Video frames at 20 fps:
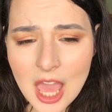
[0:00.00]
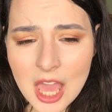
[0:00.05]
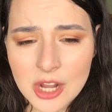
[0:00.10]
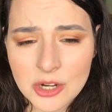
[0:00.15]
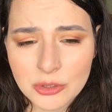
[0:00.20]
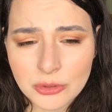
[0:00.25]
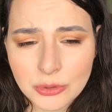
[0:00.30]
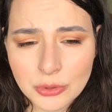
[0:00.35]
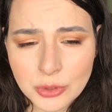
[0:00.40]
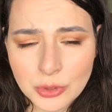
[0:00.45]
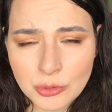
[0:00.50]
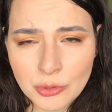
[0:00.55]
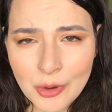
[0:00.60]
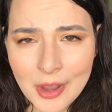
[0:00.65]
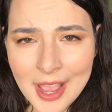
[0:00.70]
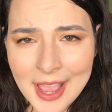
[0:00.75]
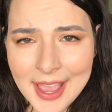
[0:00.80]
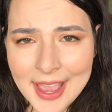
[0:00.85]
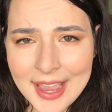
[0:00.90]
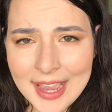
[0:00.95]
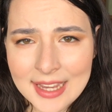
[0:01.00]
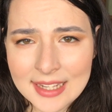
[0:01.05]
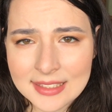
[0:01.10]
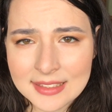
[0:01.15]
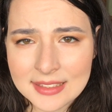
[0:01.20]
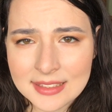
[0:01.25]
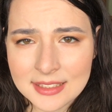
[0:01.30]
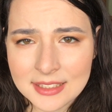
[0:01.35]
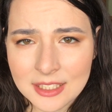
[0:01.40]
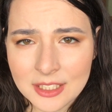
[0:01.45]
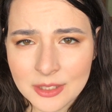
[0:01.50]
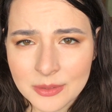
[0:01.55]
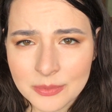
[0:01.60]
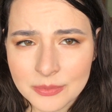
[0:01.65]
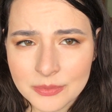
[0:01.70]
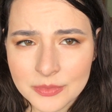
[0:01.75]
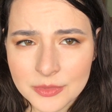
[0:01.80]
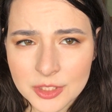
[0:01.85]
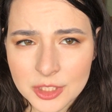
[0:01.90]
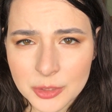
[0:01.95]
and also I had
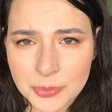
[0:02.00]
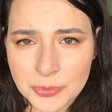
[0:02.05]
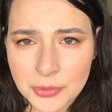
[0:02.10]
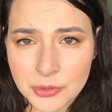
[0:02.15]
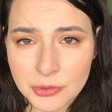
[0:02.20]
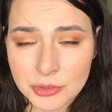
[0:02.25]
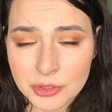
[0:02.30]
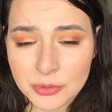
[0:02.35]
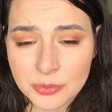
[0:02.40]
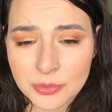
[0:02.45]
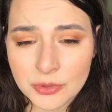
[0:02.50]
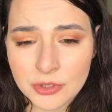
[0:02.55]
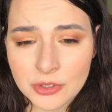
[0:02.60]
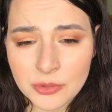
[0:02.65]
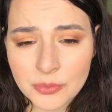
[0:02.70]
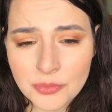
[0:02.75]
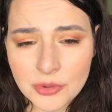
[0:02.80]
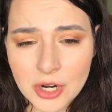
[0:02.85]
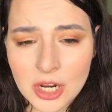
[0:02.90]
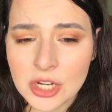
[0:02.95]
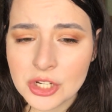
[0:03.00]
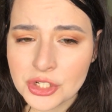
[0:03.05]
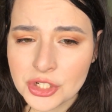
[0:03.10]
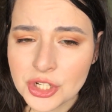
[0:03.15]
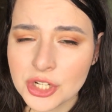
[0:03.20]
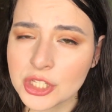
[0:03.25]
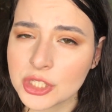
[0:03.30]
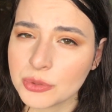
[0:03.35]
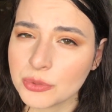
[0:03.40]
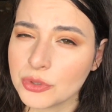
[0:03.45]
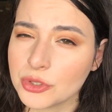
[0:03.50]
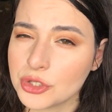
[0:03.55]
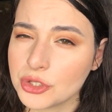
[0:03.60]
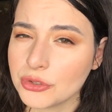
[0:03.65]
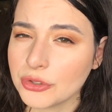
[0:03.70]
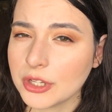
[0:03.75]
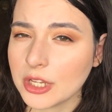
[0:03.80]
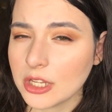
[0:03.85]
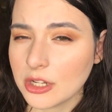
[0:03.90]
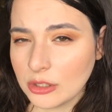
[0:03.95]
some disposable brushes
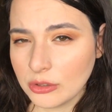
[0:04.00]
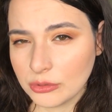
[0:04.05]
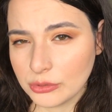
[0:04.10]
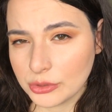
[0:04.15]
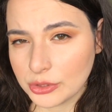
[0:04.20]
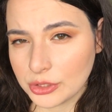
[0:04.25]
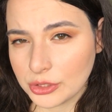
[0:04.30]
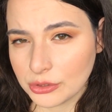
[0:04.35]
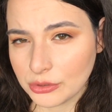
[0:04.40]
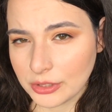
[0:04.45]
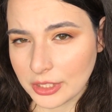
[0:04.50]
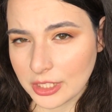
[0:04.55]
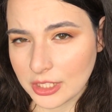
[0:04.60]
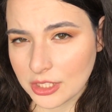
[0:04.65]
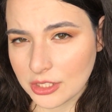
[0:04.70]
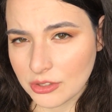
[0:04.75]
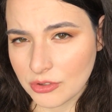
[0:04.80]
which you can also